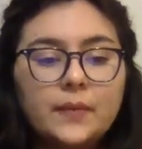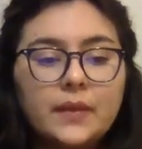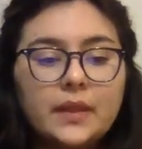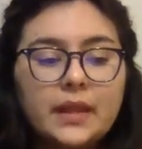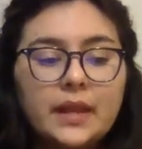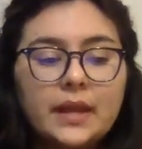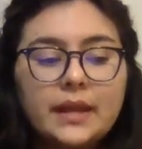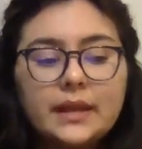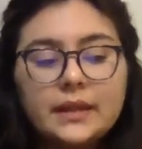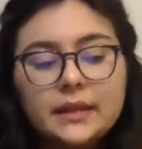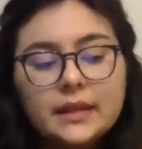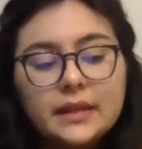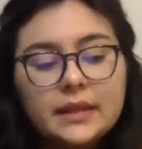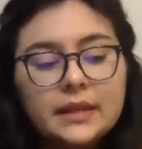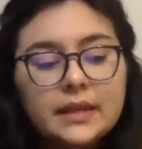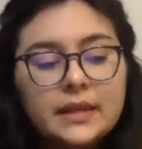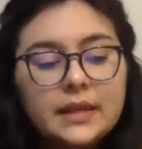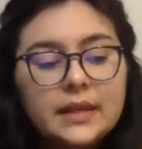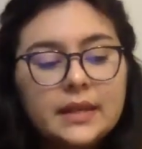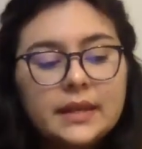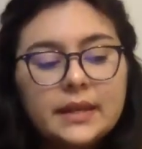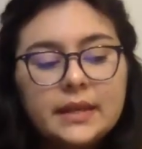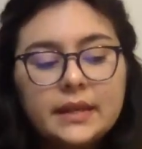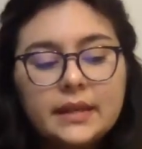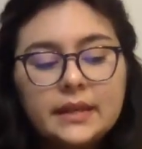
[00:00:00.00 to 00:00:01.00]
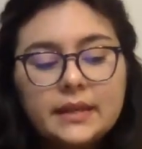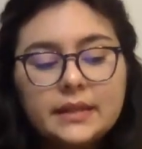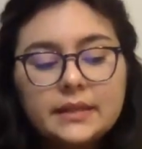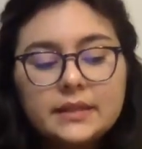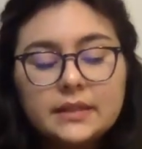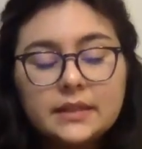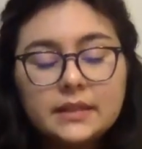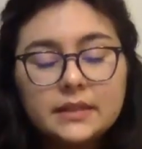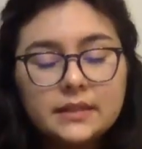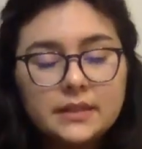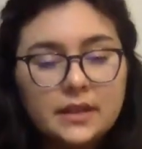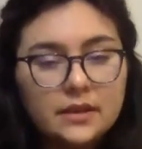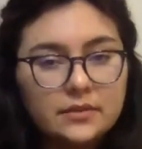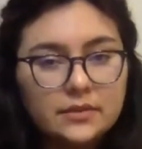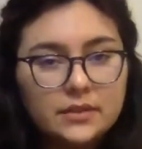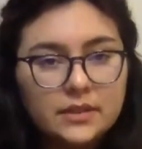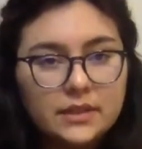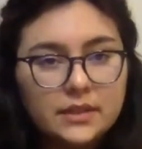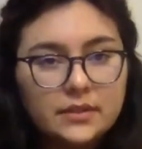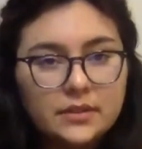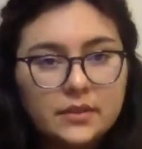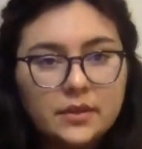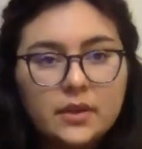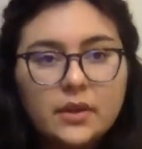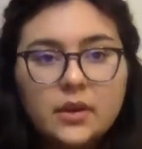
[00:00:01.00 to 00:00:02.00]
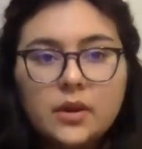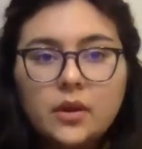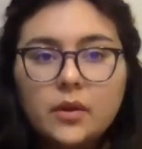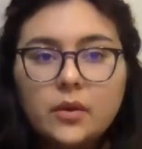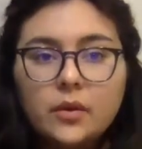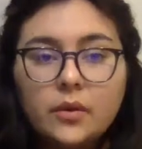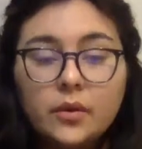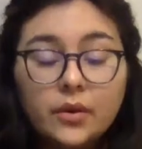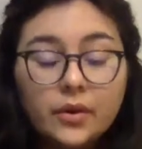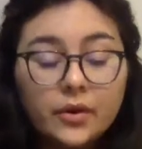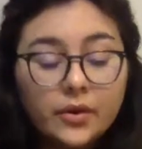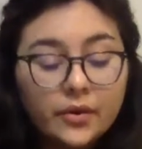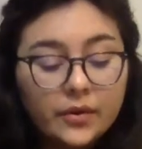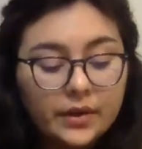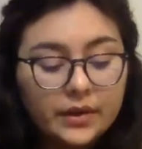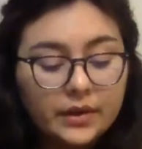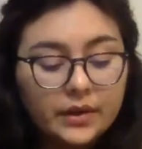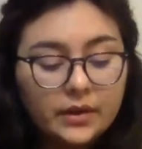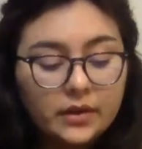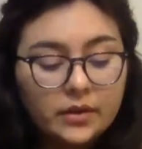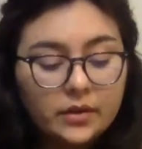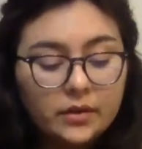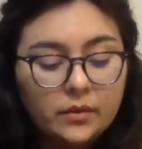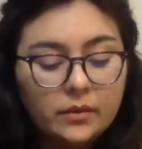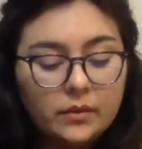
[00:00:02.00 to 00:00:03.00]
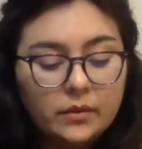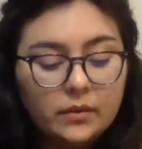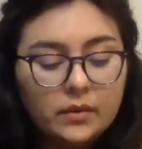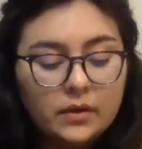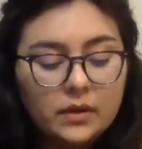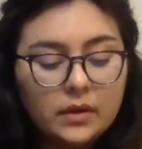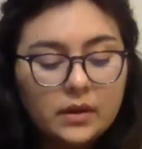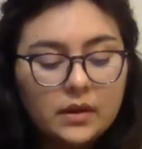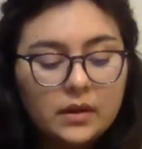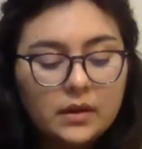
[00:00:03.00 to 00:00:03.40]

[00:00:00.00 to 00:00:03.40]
like the E6000 or Gorilla Glue.